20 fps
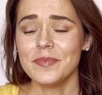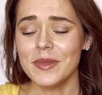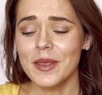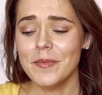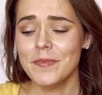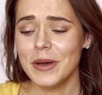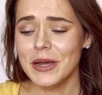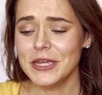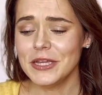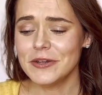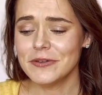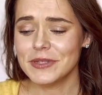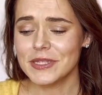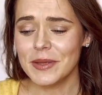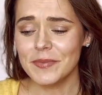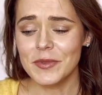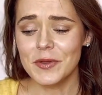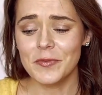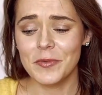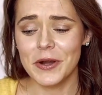But
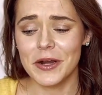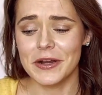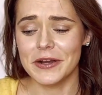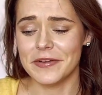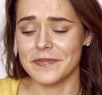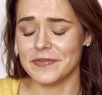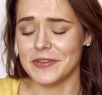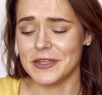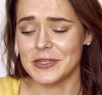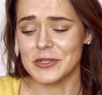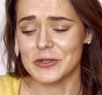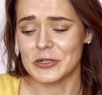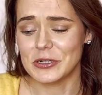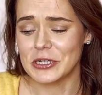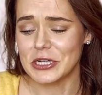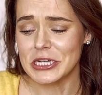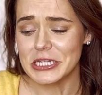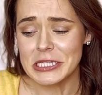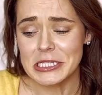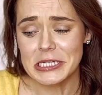something where if these are
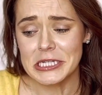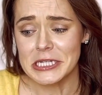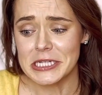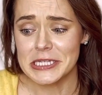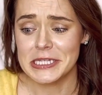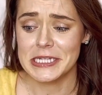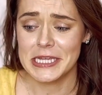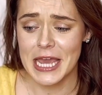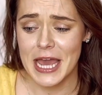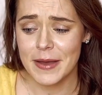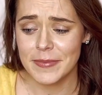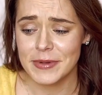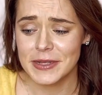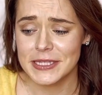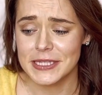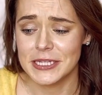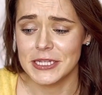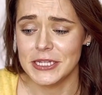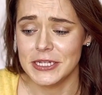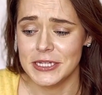crusty, dusty
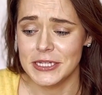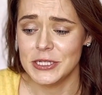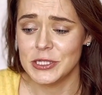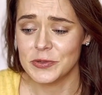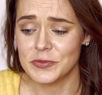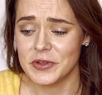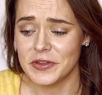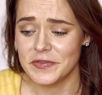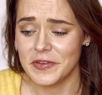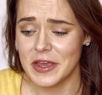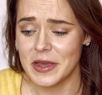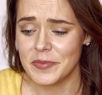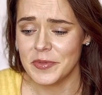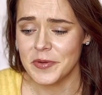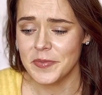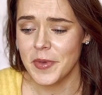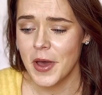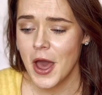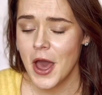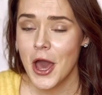cabinets and you need to revamp
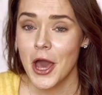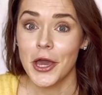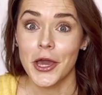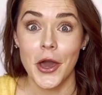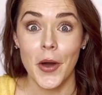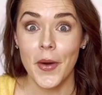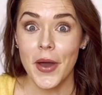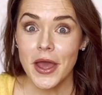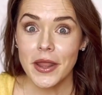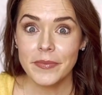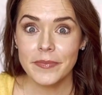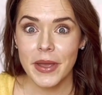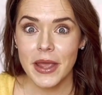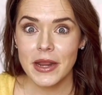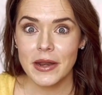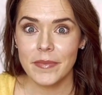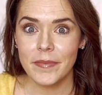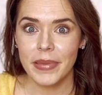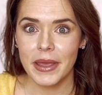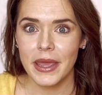them, go ahead and paint
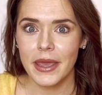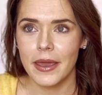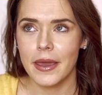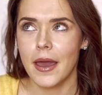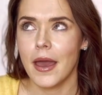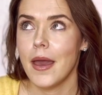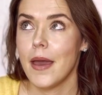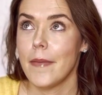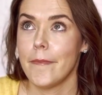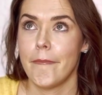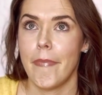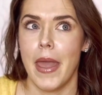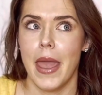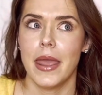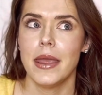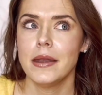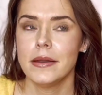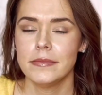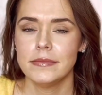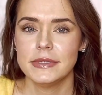them pink,
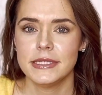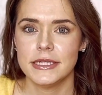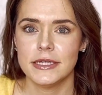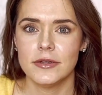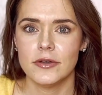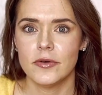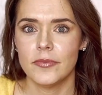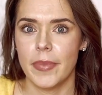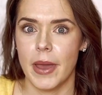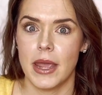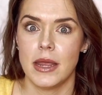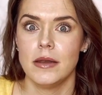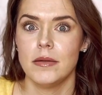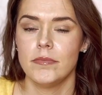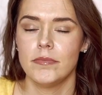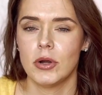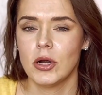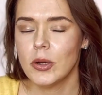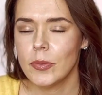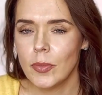paint them teal, paint
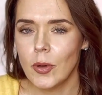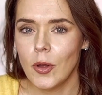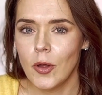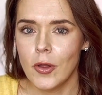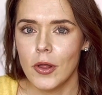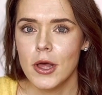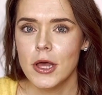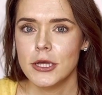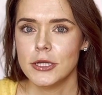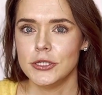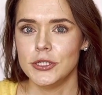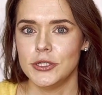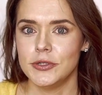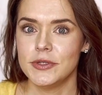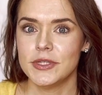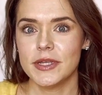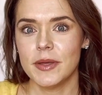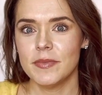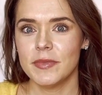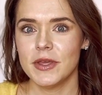them purple, do
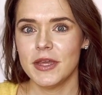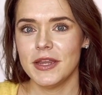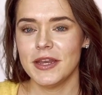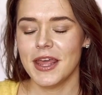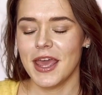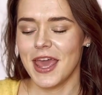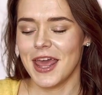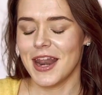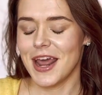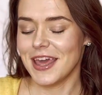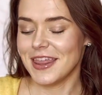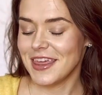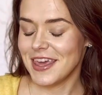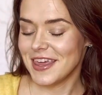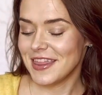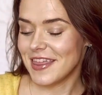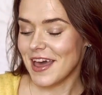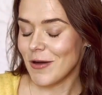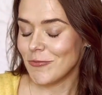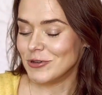something. And I
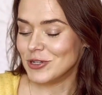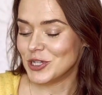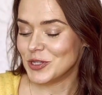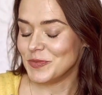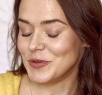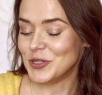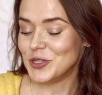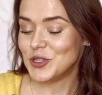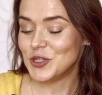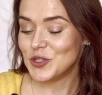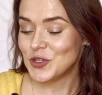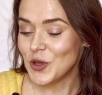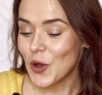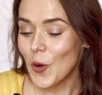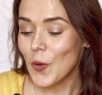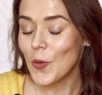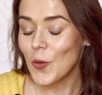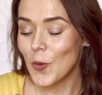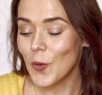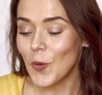think that would just be
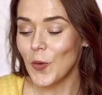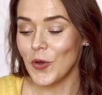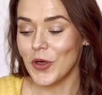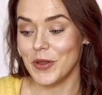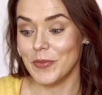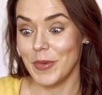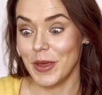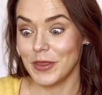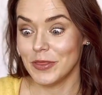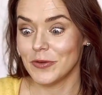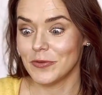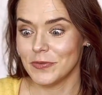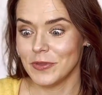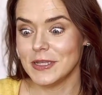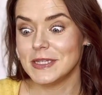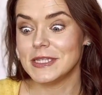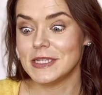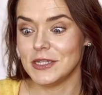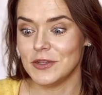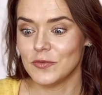so cool and make their
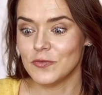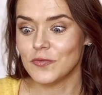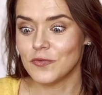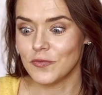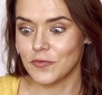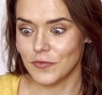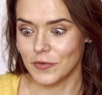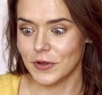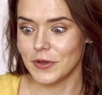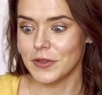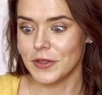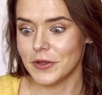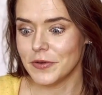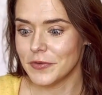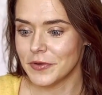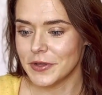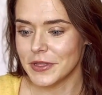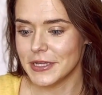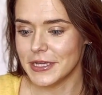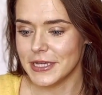listing really,
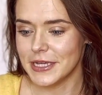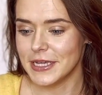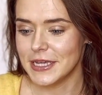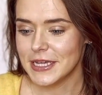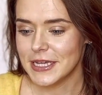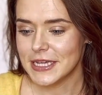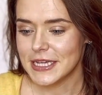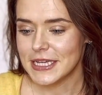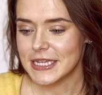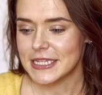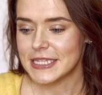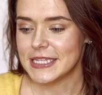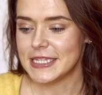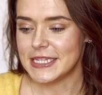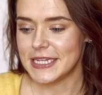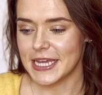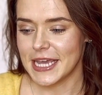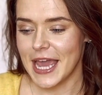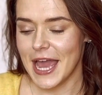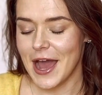really
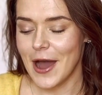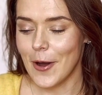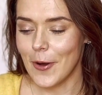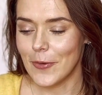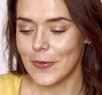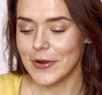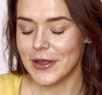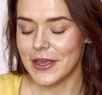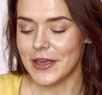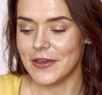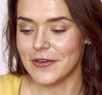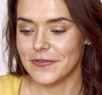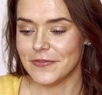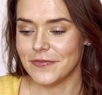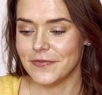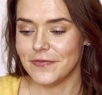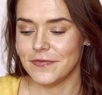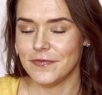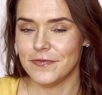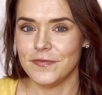stick out if
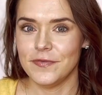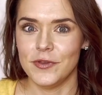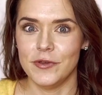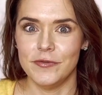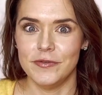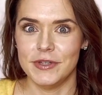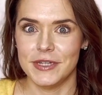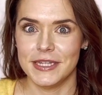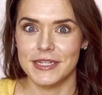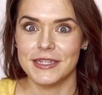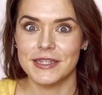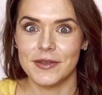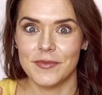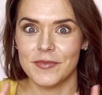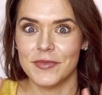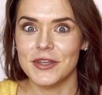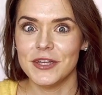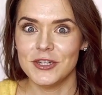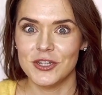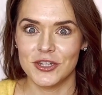you did
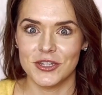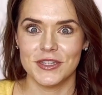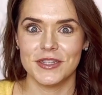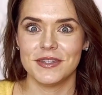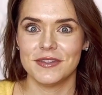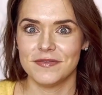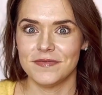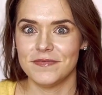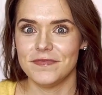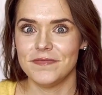something just